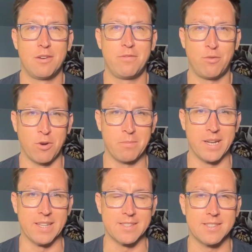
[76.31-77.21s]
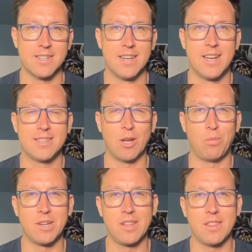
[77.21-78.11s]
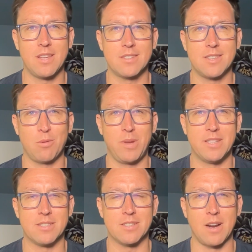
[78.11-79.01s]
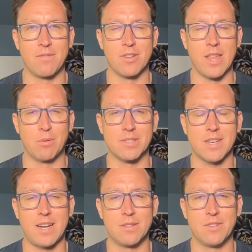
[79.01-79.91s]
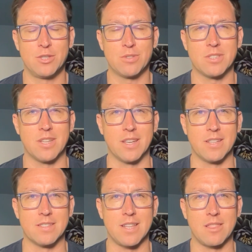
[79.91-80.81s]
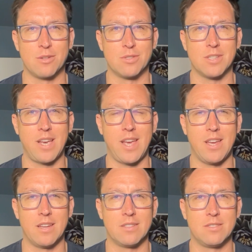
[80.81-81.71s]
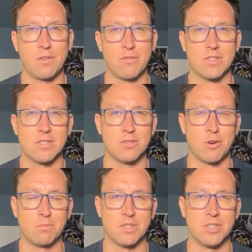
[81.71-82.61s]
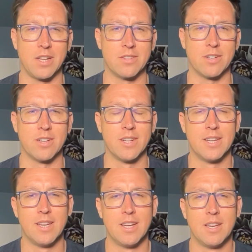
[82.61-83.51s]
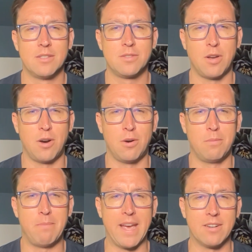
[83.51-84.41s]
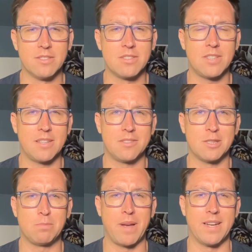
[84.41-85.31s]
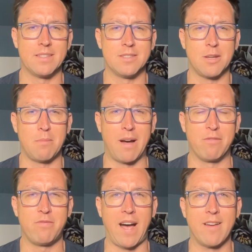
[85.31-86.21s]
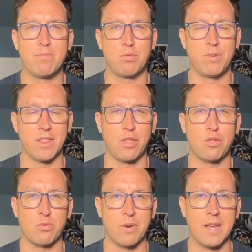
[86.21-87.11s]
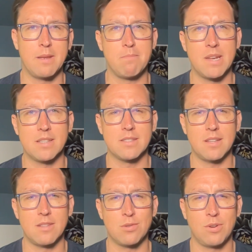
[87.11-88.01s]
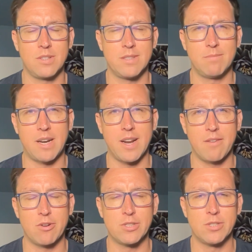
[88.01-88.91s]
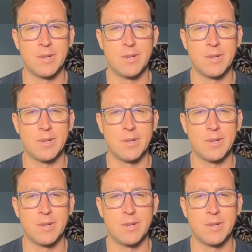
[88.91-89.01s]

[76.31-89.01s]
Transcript: 4 minutes. Now, one of the things that we discovered that was kind of interesting is that there's a difference in terms of gender. So, males tend to spend about 5.3 minutes on the toilet on average,